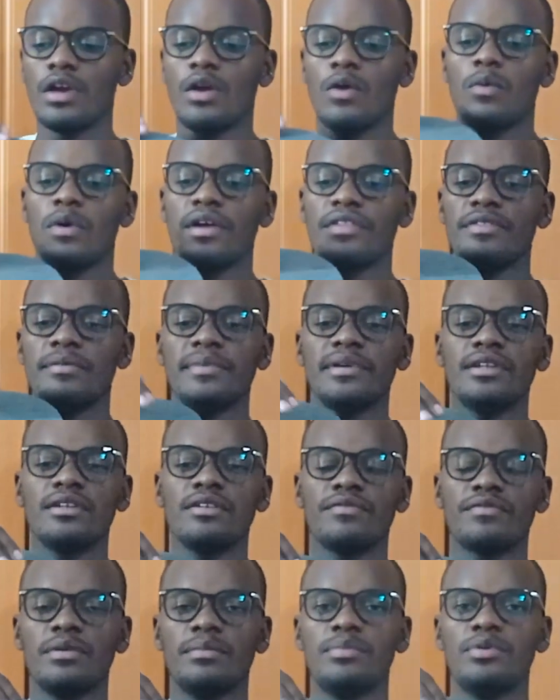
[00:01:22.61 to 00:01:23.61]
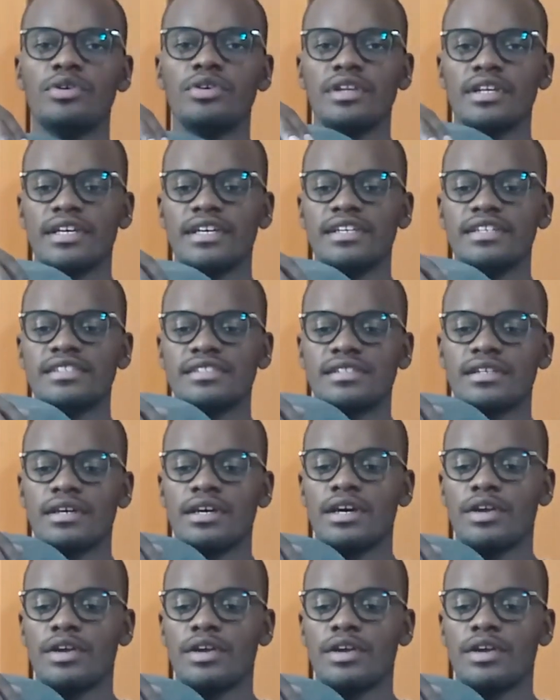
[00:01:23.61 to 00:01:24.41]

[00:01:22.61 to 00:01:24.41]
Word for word: where the middle of the board is